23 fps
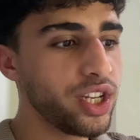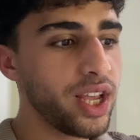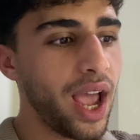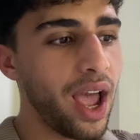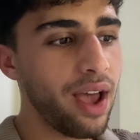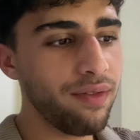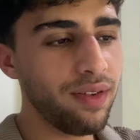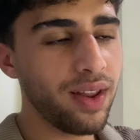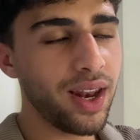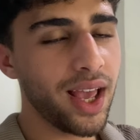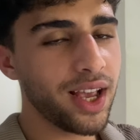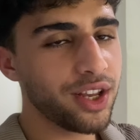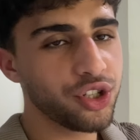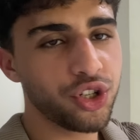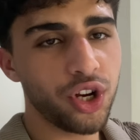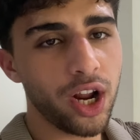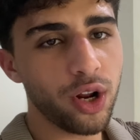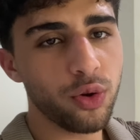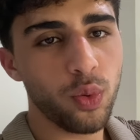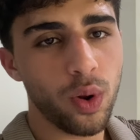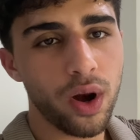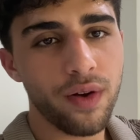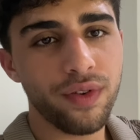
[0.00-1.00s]
have it
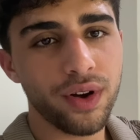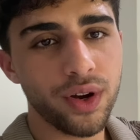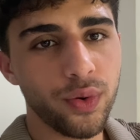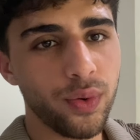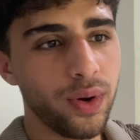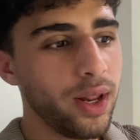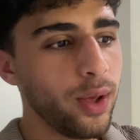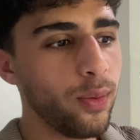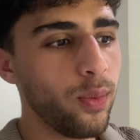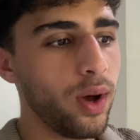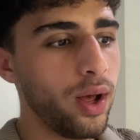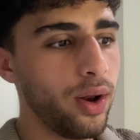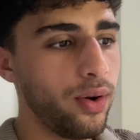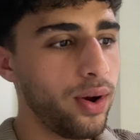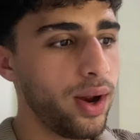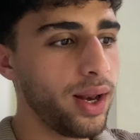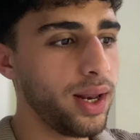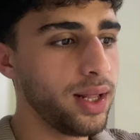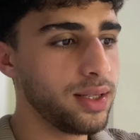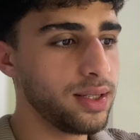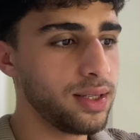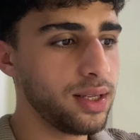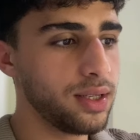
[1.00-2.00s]
extract whatever you really want, right?
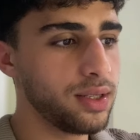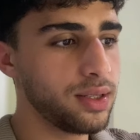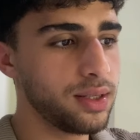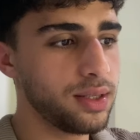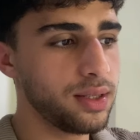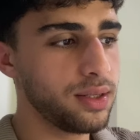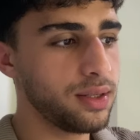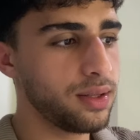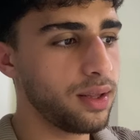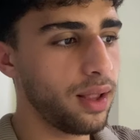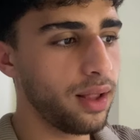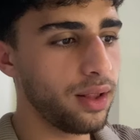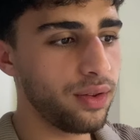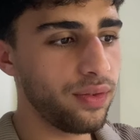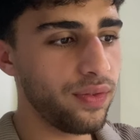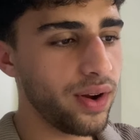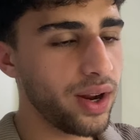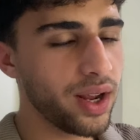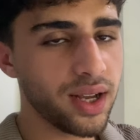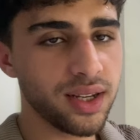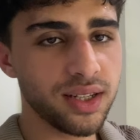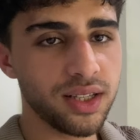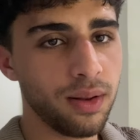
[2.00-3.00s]
It's
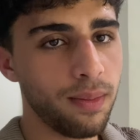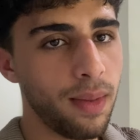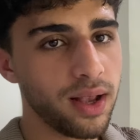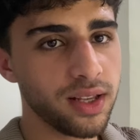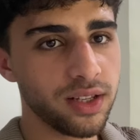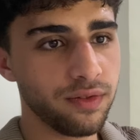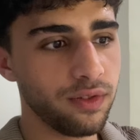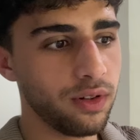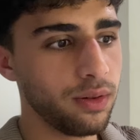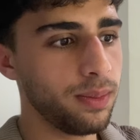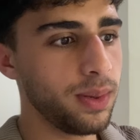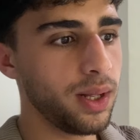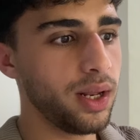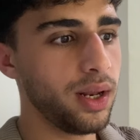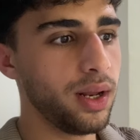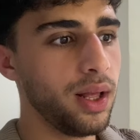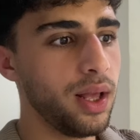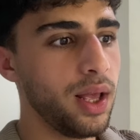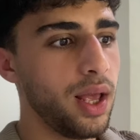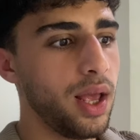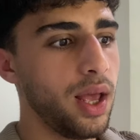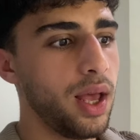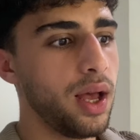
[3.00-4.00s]
very customizable. But
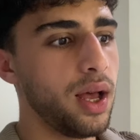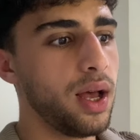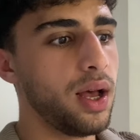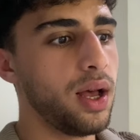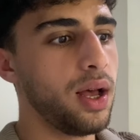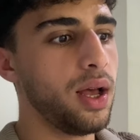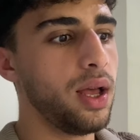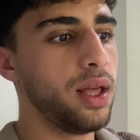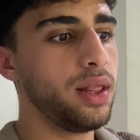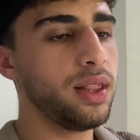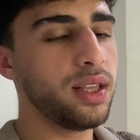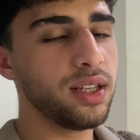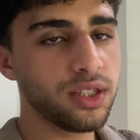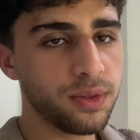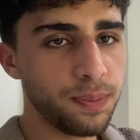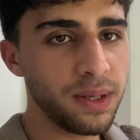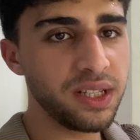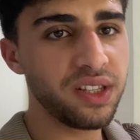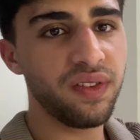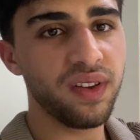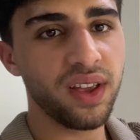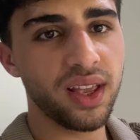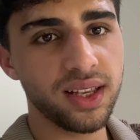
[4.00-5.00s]
in this
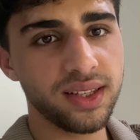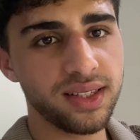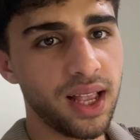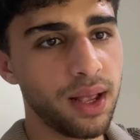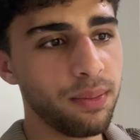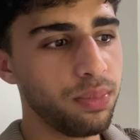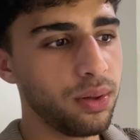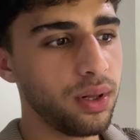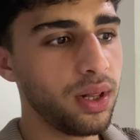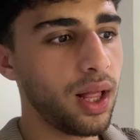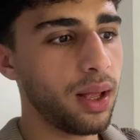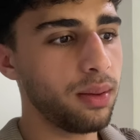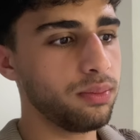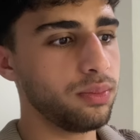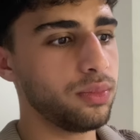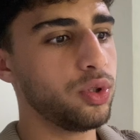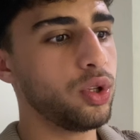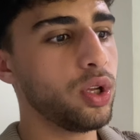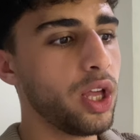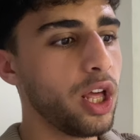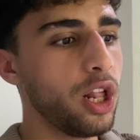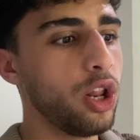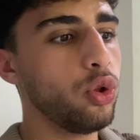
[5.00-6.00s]
specific example, I'm
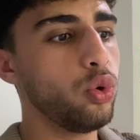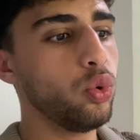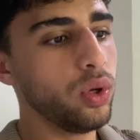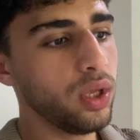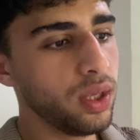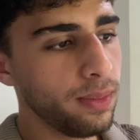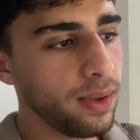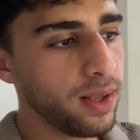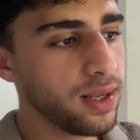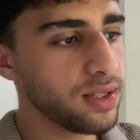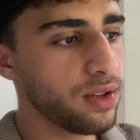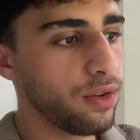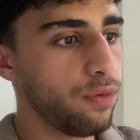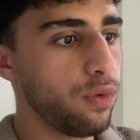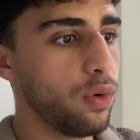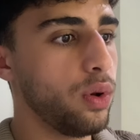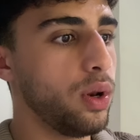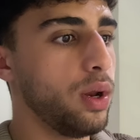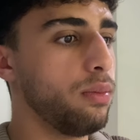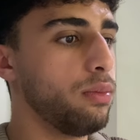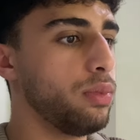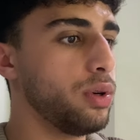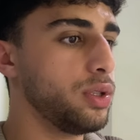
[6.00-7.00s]
gonna do emails and phone
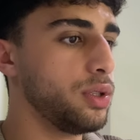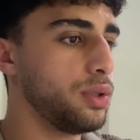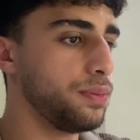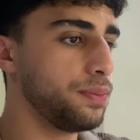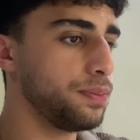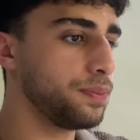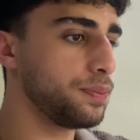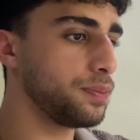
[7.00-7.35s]
numbers.